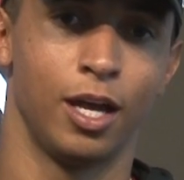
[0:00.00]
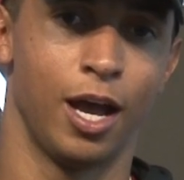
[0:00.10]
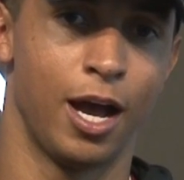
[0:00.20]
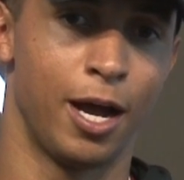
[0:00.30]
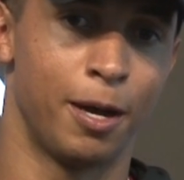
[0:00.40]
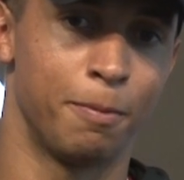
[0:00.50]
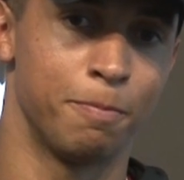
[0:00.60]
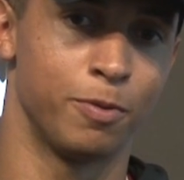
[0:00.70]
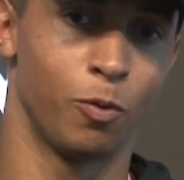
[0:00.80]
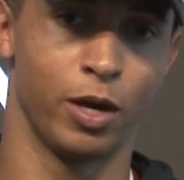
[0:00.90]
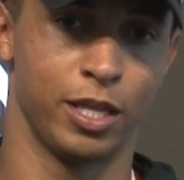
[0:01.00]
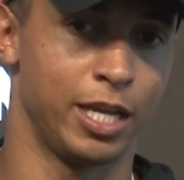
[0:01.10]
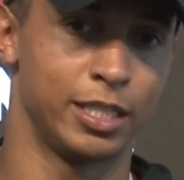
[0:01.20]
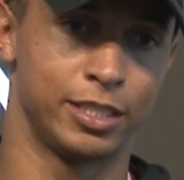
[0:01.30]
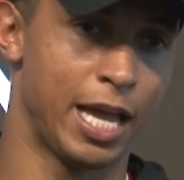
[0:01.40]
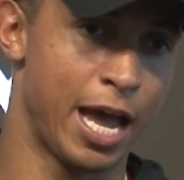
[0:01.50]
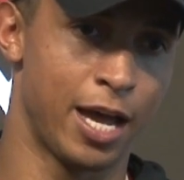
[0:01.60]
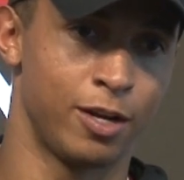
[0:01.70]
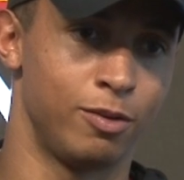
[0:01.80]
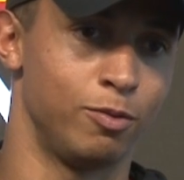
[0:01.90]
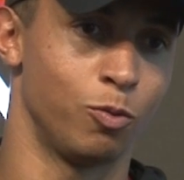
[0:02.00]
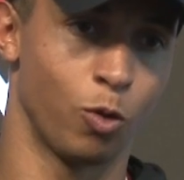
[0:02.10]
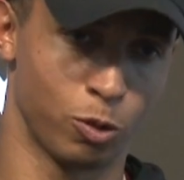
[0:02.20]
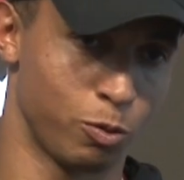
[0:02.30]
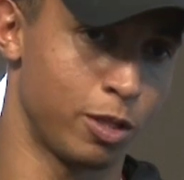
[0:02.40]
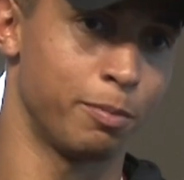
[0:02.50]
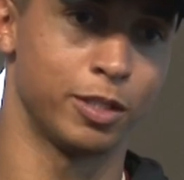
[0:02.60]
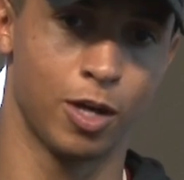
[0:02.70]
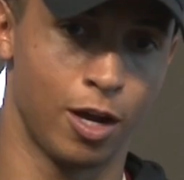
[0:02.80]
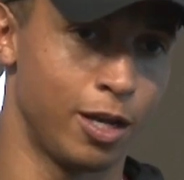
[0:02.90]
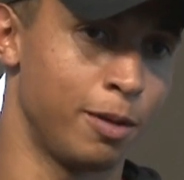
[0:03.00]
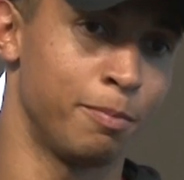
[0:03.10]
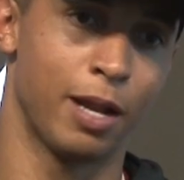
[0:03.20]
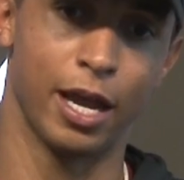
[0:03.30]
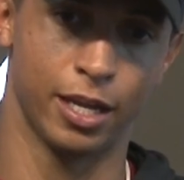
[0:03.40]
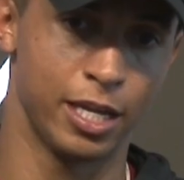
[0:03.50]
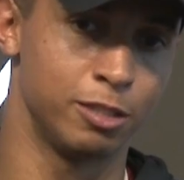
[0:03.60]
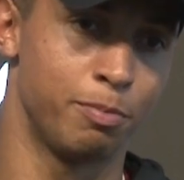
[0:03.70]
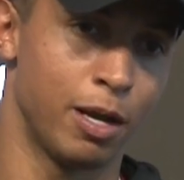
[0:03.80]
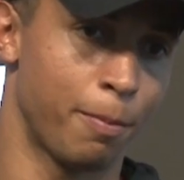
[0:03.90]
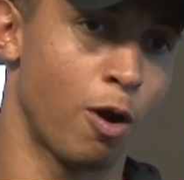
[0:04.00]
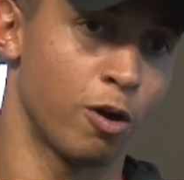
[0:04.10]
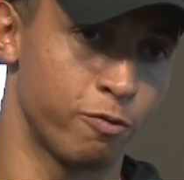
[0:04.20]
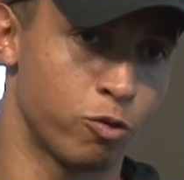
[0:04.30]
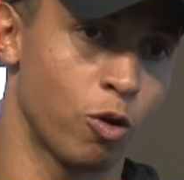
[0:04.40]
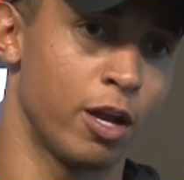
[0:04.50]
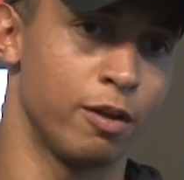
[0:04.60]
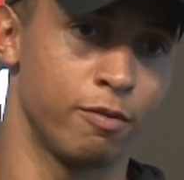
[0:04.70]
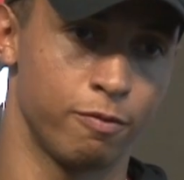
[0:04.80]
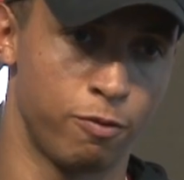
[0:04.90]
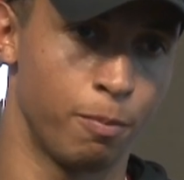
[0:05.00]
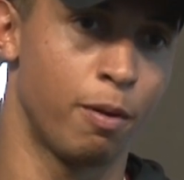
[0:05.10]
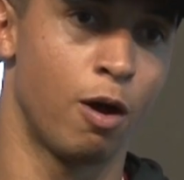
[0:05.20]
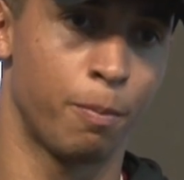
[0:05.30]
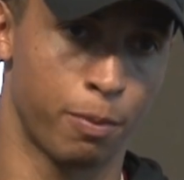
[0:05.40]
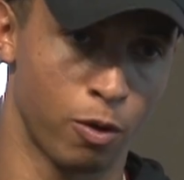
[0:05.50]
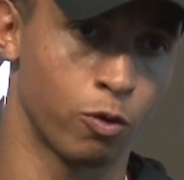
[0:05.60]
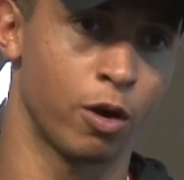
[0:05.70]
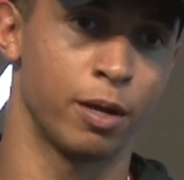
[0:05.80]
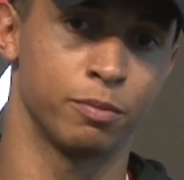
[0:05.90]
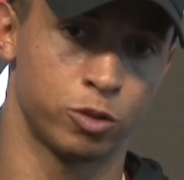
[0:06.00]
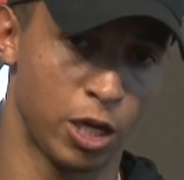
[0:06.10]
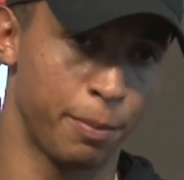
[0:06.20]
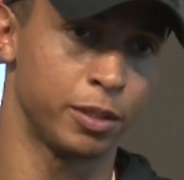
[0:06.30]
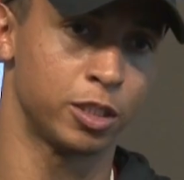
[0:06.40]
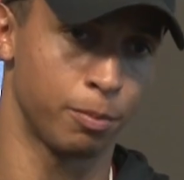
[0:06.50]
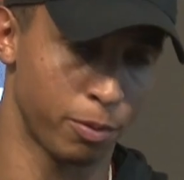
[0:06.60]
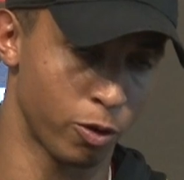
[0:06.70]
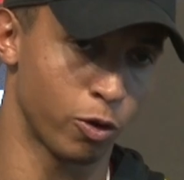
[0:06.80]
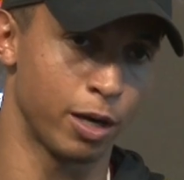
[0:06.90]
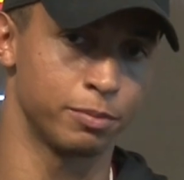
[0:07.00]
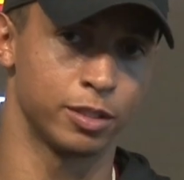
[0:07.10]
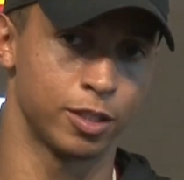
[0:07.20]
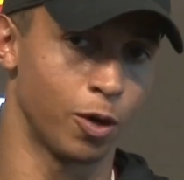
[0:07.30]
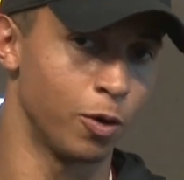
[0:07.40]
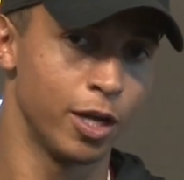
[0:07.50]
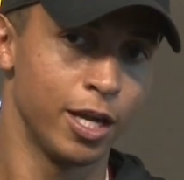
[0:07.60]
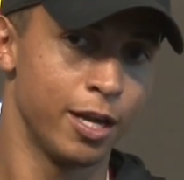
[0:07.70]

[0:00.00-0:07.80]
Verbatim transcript: Um, the way that his dad worked with him and taught him, like he's been a part of great football programs, championship programs, and so